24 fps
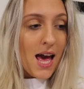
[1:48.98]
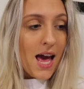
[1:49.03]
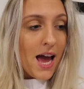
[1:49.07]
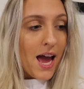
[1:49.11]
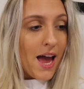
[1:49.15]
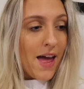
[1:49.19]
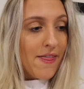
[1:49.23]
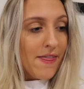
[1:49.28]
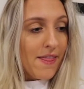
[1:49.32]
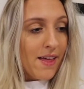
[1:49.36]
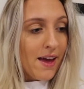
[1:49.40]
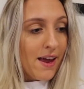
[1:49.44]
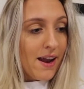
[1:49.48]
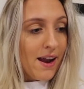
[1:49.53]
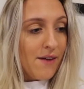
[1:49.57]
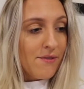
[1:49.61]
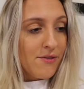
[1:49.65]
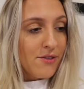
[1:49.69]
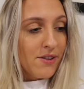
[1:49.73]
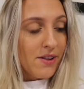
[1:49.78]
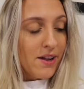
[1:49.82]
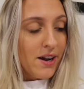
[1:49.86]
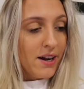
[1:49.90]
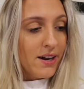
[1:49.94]
And then
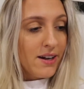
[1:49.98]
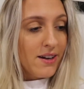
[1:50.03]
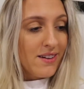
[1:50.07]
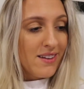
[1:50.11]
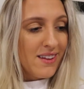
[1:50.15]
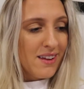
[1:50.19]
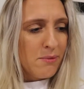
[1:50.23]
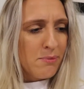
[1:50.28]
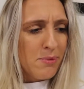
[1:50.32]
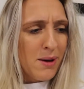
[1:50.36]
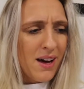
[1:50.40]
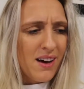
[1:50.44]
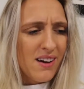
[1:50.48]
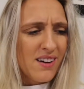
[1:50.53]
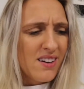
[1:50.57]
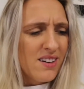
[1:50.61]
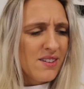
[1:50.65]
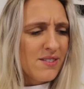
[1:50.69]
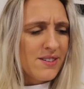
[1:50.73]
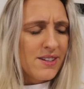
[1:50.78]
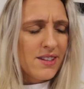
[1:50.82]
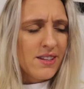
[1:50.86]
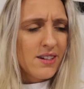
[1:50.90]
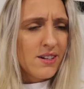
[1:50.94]
after that, I need to like pack and
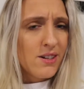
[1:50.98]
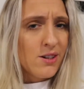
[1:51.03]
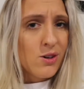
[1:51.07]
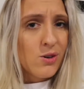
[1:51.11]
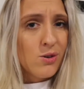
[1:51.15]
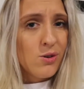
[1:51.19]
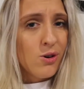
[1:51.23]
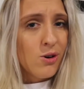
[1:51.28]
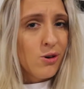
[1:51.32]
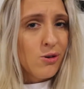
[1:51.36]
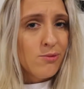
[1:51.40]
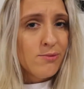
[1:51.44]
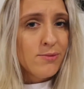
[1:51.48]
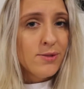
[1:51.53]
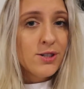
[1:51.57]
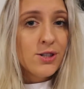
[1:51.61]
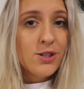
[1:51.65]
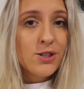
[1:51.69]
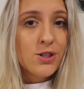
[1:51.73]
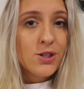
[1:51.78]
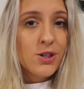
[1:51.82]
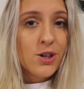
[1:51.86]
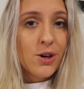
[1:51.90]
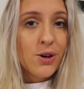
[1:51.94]
everything to go home.
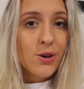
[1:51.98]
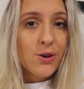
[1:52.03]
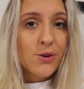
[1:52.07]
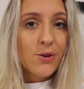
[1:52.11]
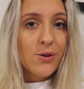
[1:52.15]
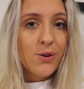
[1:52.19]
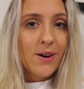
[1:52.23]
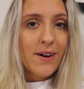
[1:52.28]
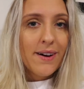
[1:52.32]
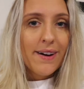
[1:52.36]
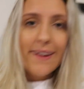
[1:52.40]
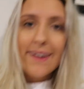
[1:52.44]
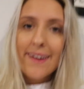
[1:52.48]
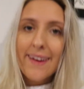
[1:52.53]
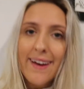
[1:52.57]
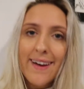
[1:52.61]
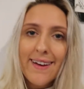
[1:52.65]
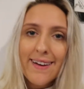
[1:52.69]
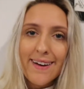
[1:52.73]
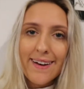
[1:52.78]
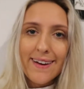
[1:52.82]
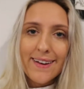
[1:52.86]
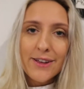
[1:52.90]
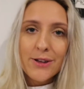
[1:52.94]
So
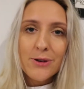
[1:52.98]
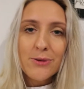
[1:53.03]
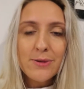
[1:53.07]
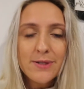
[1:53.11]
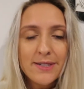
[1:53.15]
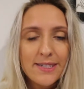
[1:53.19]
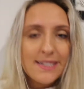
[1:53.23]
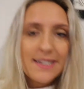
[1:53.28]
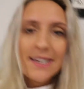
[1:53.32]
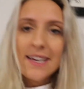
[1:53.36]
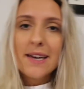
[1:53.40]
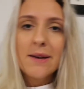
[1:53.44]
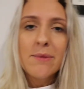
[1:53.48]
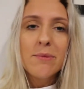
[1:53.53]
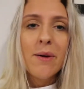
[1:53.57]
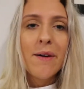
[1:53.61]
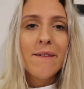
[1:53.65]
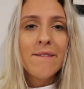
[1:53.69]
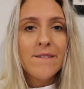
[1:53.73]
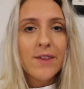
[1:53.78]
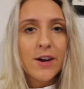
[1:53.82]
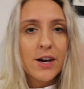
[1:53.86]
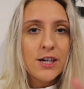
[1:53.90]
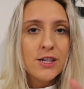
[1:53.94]
yeah, you will see him
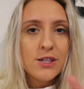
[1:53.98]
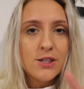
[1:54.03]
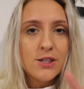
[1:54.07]
very